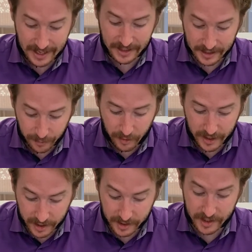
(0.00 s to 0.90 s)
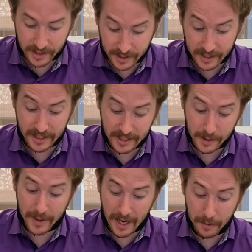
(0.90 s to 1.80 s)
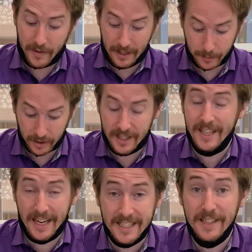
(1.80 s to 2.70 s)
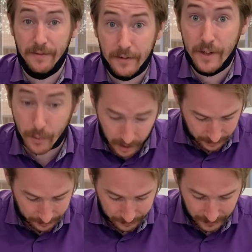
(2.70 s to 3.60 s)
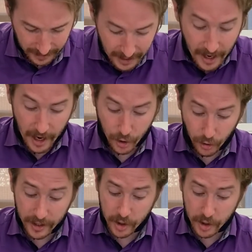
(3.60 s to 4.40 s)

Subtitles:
some regions since statistics became available in 1951.According